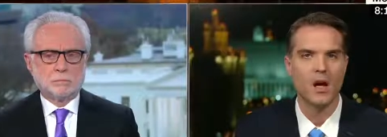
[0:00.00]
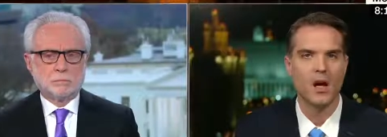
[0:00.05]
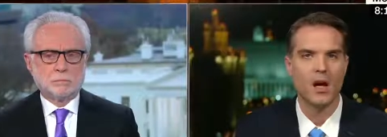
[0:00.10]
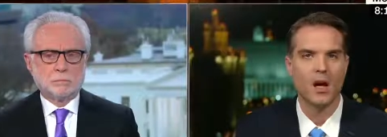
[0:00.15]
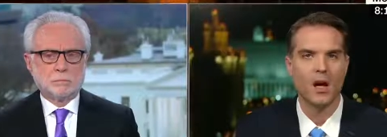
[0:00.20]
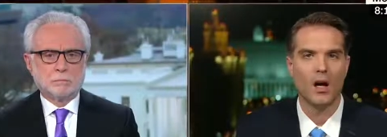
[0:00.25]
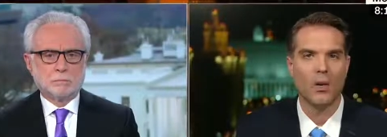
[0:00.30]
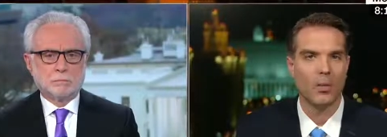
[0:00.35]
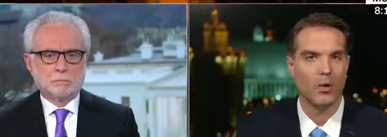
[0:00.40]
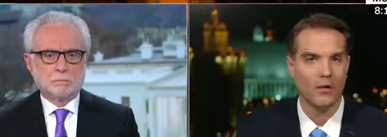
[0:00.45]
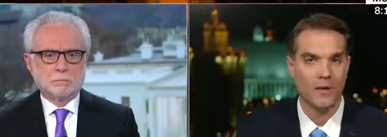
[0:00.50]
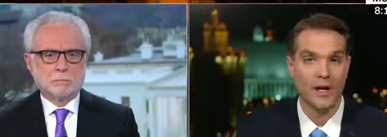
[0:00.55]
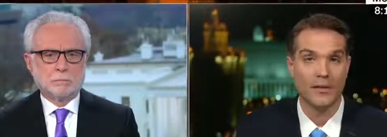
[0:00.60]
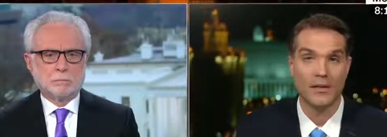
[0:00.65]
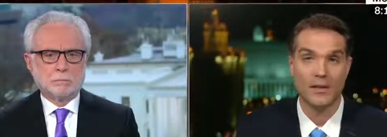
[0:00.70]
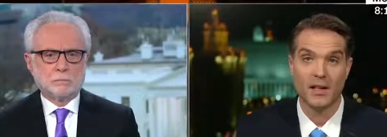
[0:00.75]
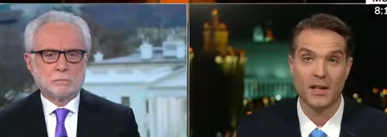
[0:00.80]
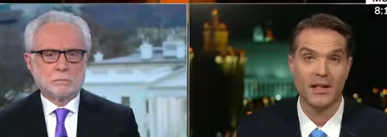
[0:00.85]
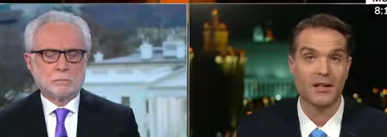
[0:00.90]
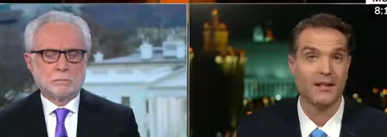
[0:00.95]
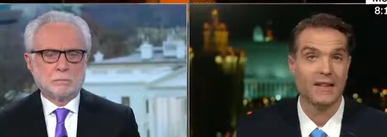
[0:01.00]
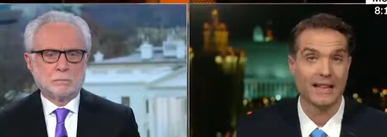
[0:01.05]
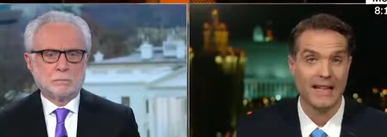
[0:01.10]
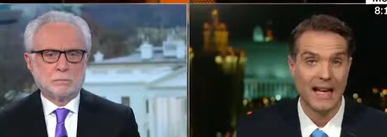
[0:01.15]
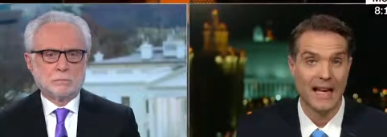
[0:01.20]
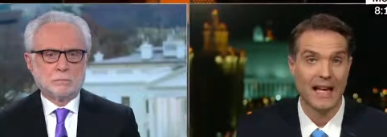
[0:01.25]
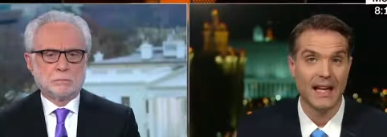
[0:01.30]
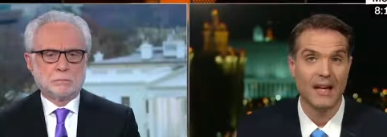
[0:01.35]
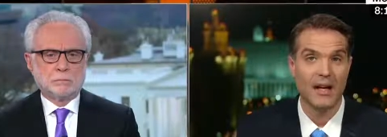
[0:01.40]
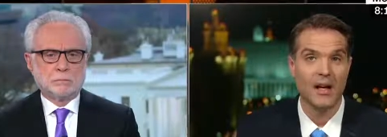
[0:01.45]
Speaker 1: Uh, well, if I have to tell you
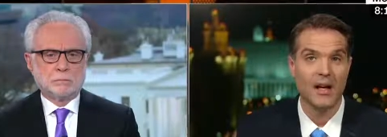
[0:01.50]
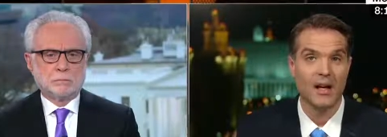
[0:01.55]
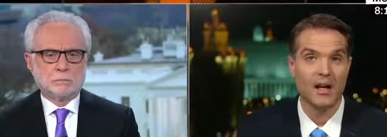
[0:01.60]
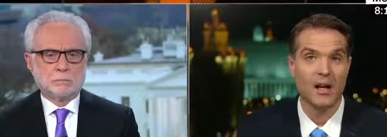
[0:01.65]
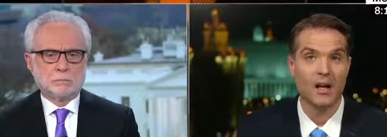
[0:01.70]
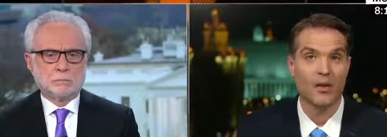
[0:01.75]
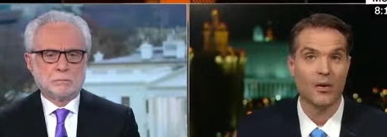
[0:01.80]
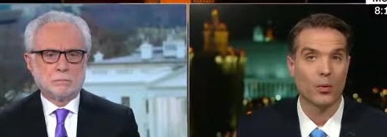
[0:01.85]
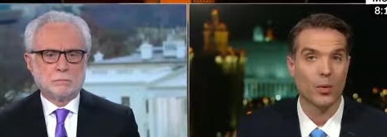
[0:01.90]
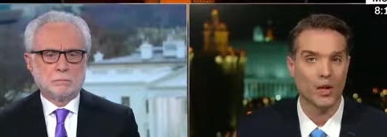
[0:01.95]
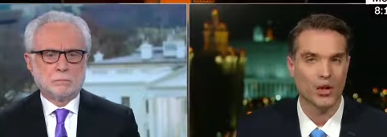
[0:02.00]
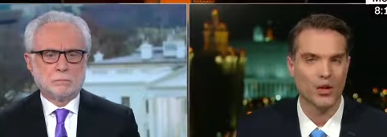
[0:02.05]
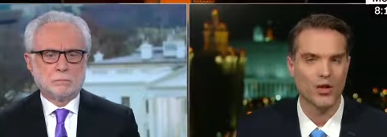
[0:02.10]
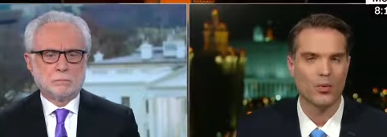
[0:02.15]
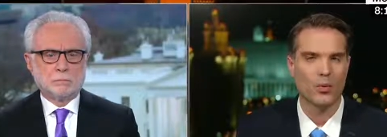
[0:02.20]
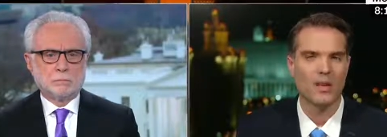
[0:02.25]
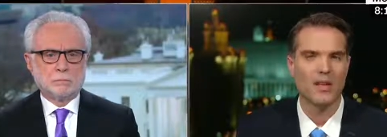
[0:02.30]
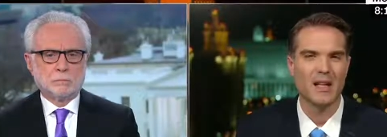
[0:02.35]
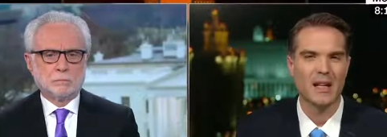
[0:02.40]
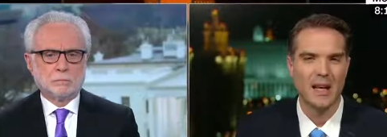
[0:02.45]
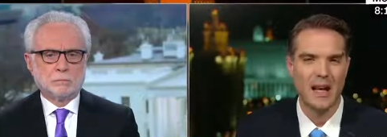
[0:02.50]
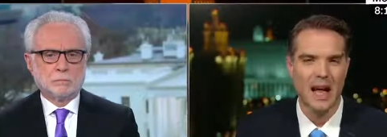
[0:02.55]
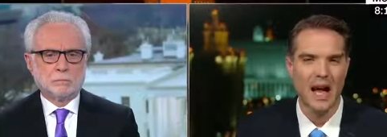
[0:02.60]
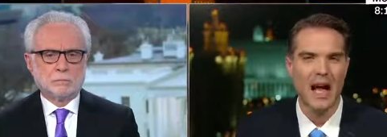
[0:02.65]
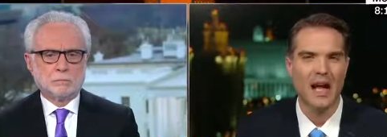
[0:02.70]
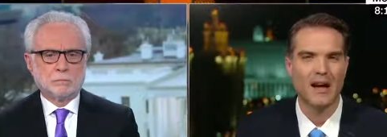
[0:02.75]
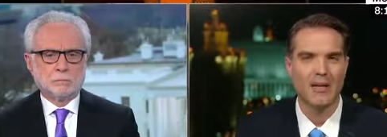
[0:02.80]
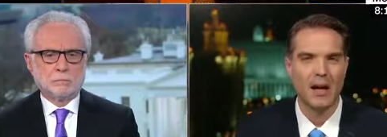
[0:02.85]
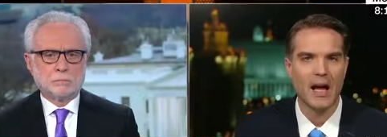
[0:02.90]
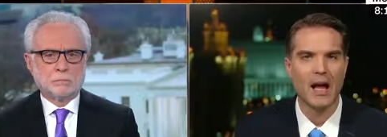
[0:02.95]
today, uh, the Russians really
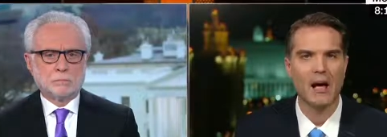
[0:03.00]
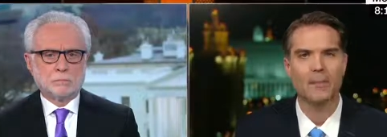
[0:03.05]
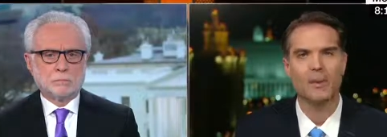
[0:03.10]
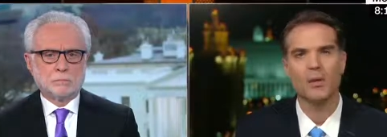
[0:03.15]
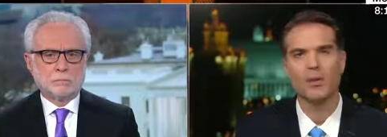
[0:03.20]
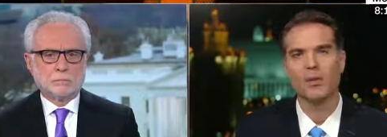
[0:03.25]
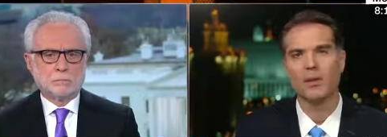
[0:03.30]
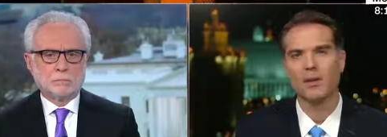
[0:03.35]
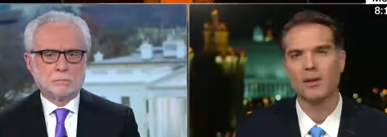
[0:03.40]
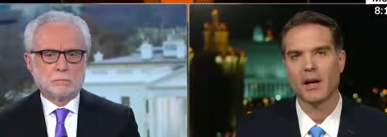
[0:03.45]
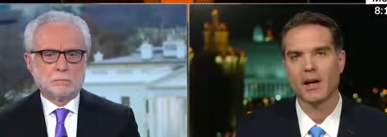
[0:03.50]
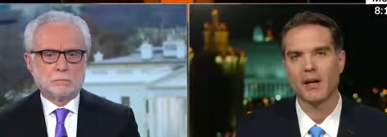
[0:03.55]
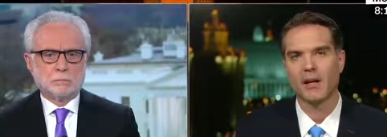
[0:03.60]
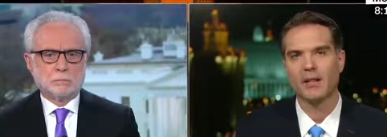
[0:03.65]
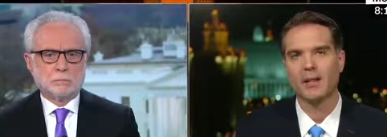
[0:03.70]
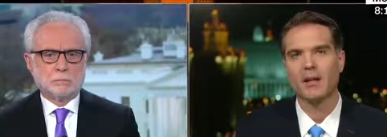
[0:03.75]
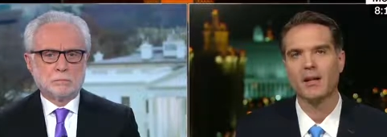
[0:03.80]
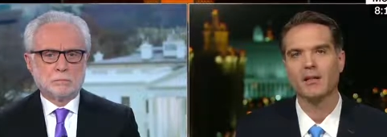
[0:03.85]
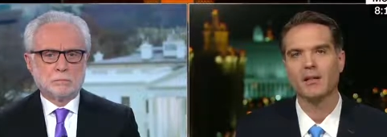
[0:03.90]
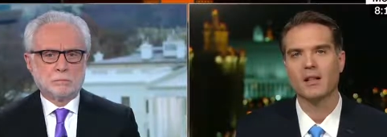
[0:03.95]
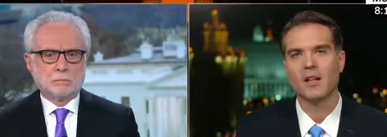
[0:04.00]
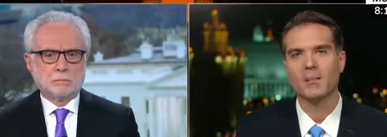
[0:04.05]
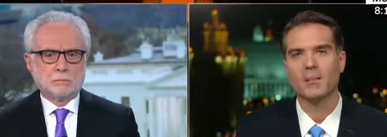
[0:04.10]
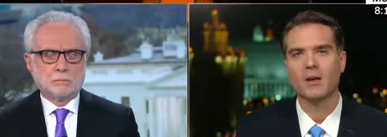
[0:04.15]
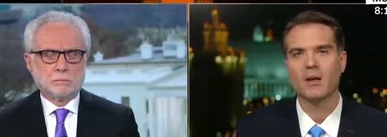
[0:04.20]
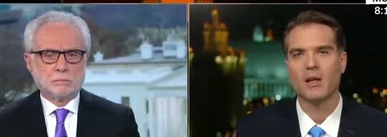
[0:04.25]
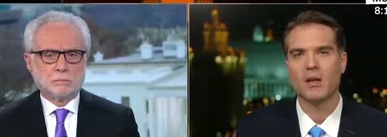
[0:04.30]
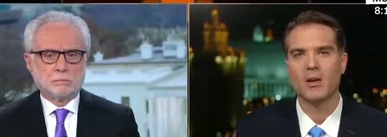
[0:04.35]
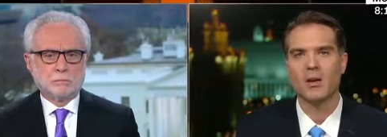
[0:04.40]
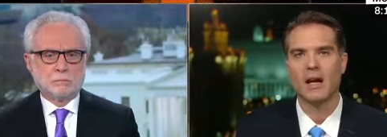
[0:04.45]
not happy with a lot of the things that they've
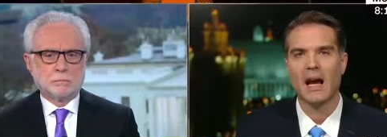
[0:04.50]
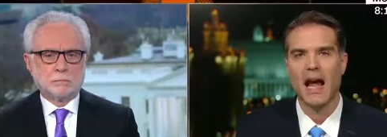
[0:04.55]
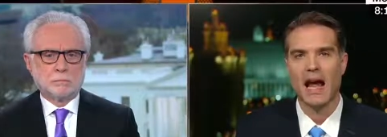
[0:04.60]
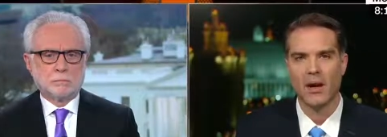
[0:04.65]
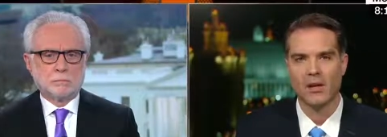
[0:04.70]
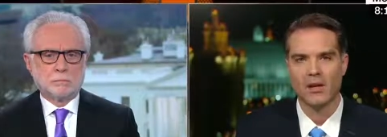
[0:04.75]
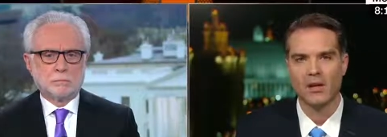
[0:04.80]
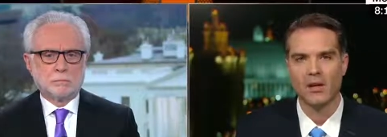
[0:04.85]
been hearing out of